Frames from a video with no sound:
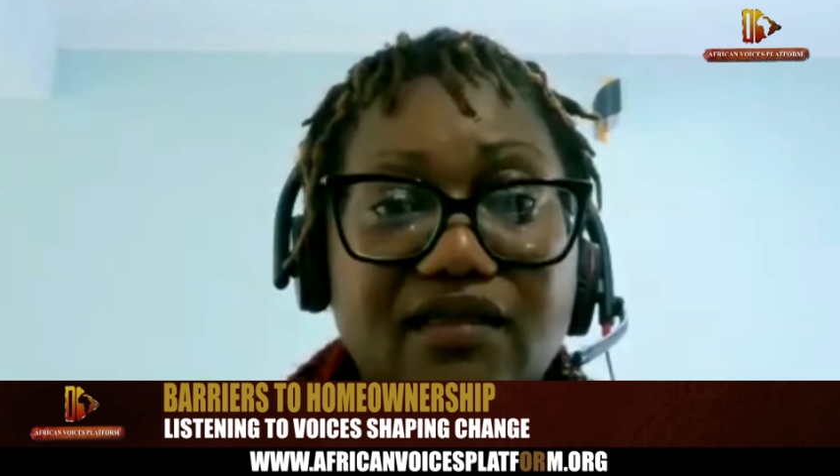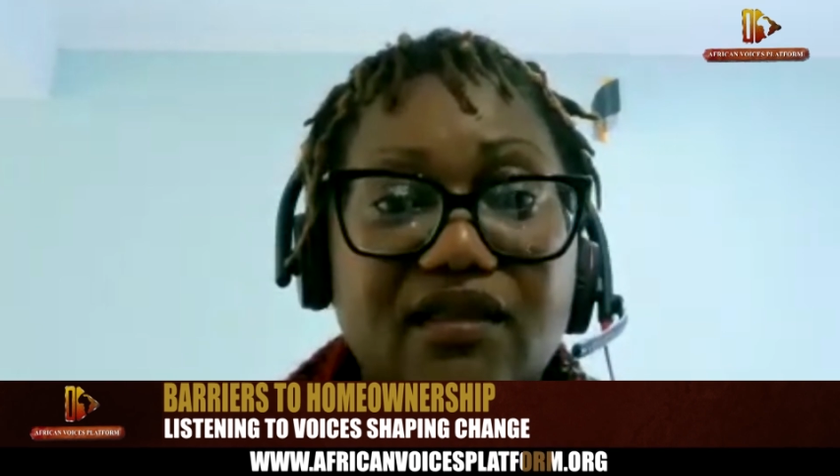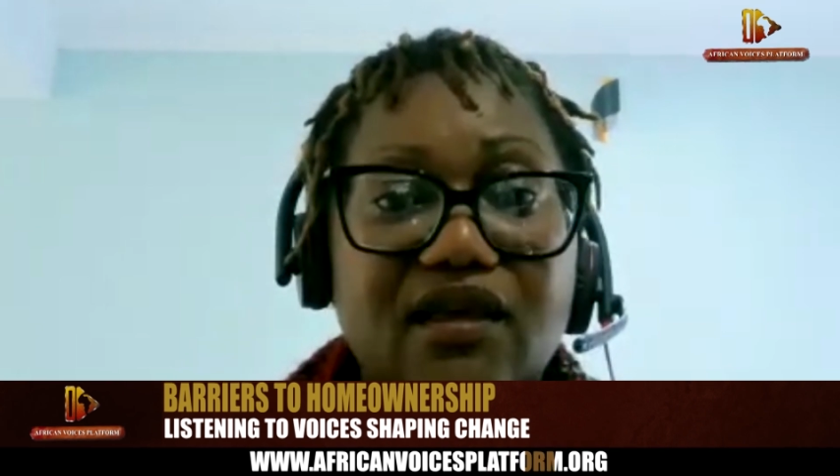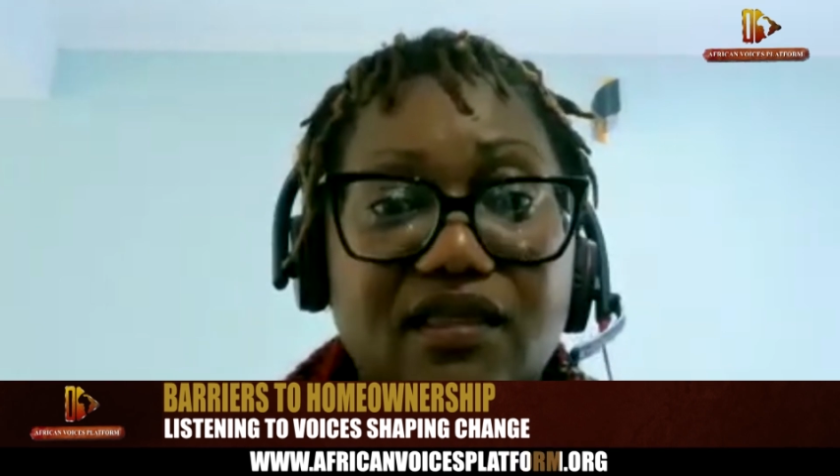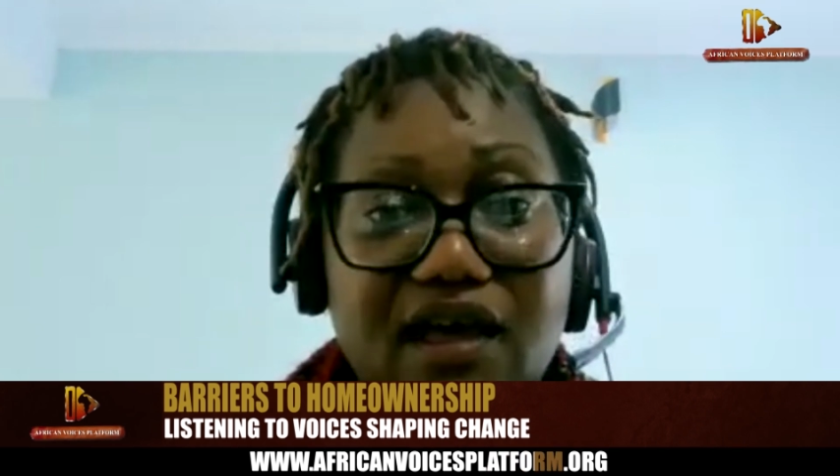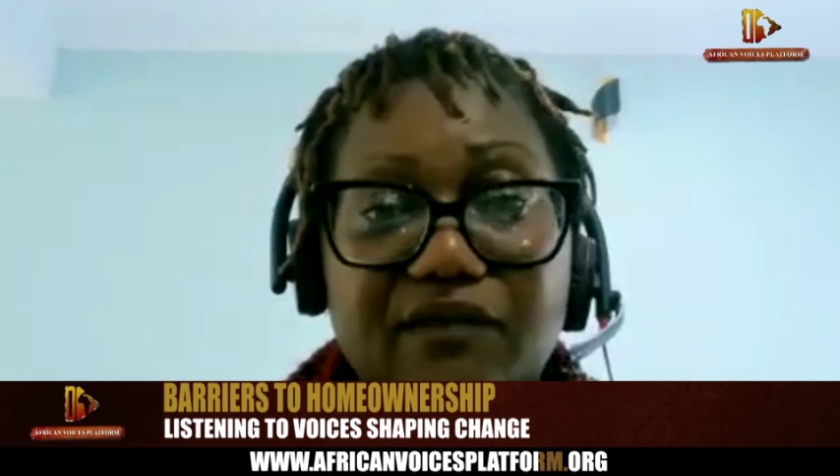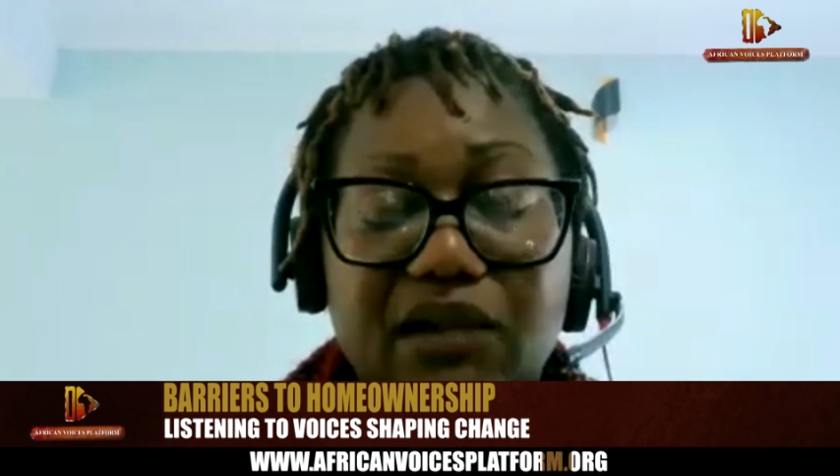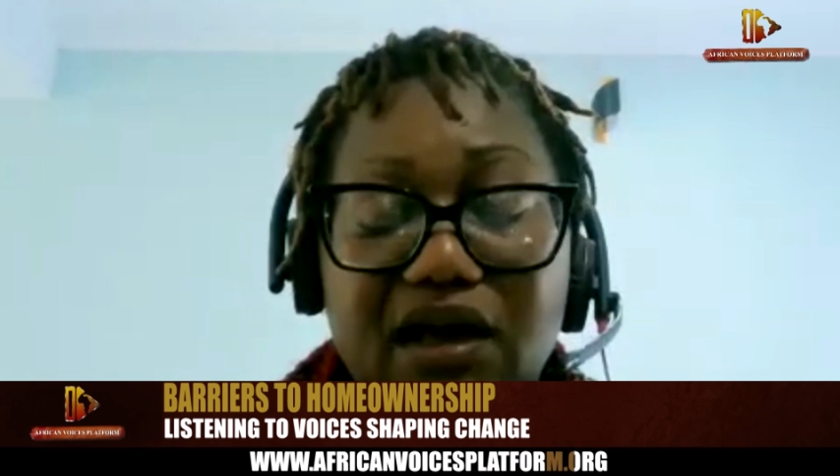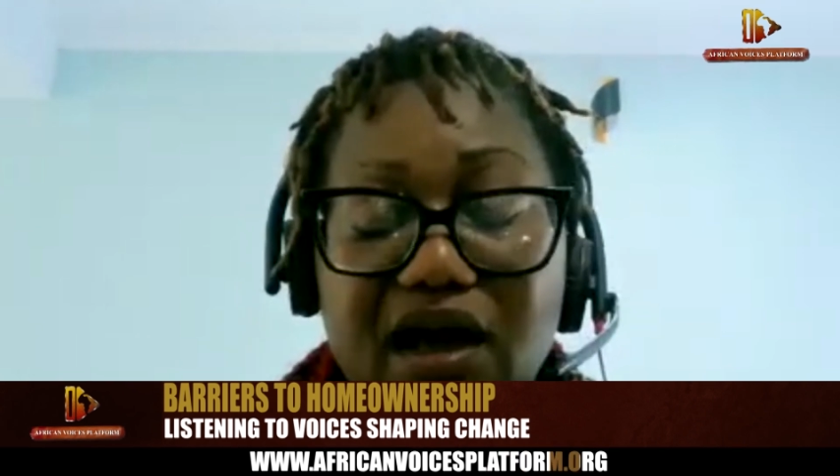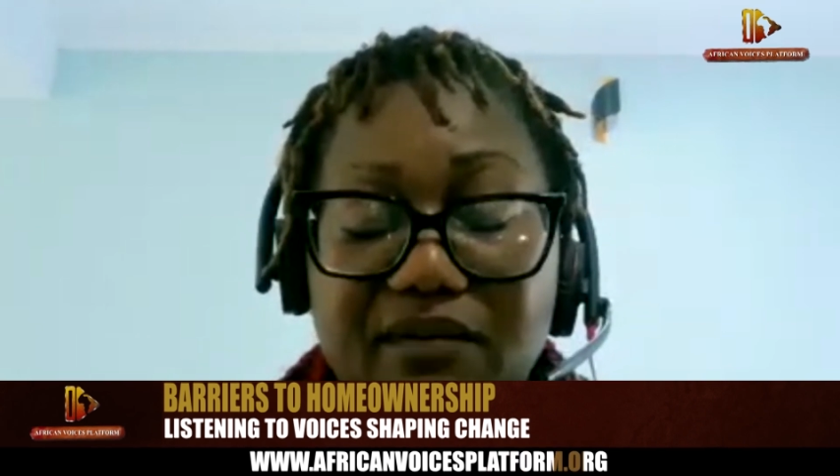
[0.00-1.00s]
and then
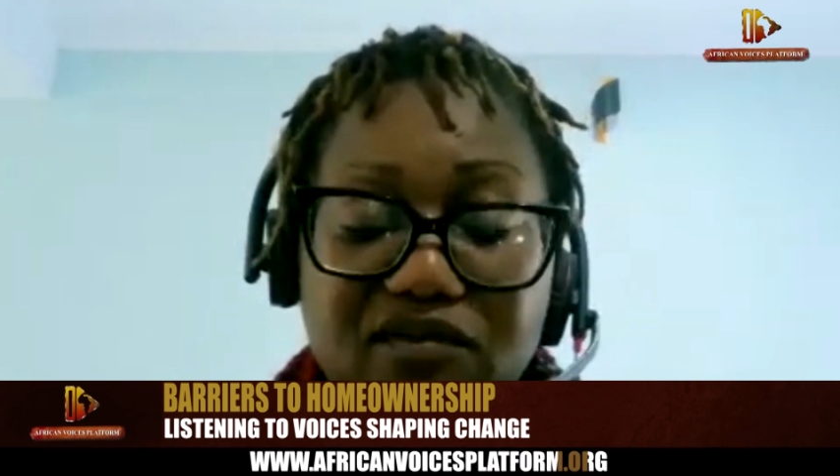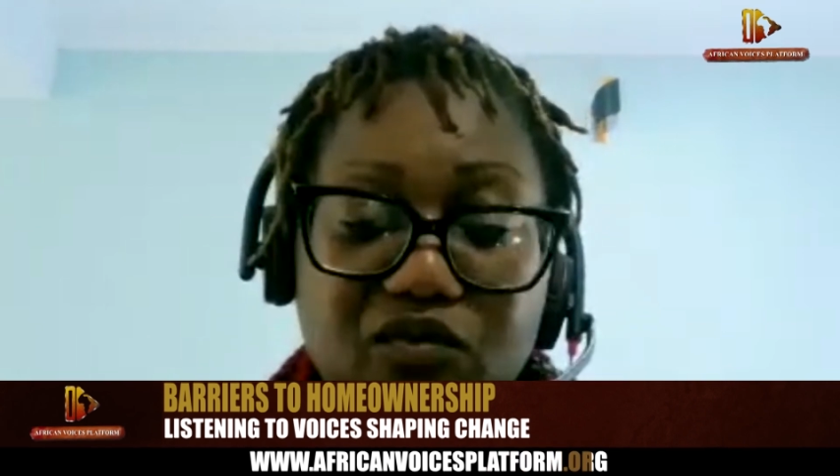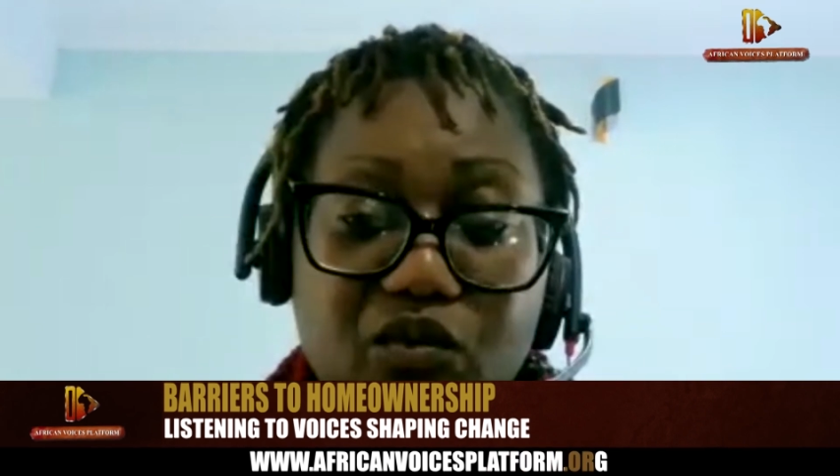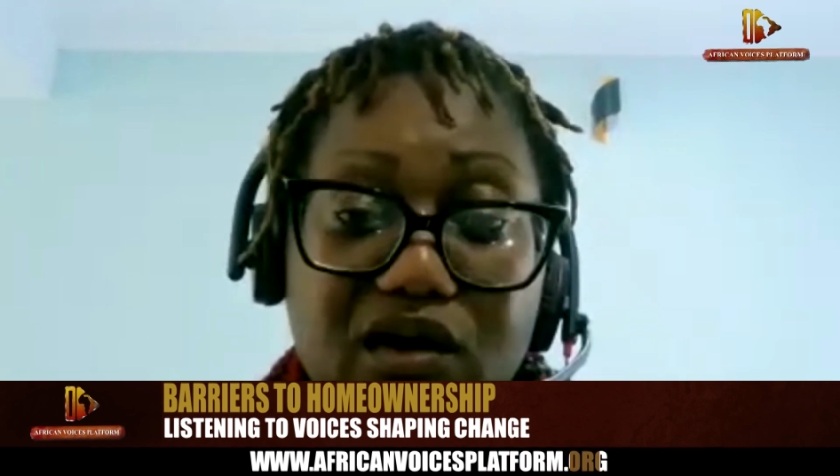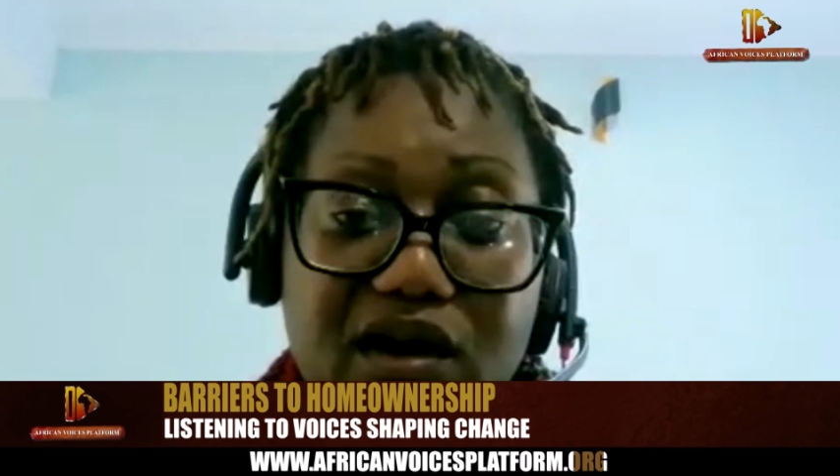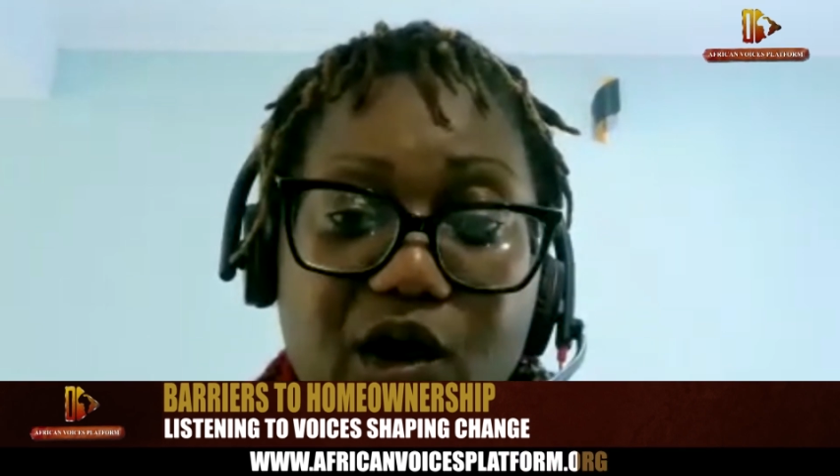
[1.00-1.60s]
that becomes what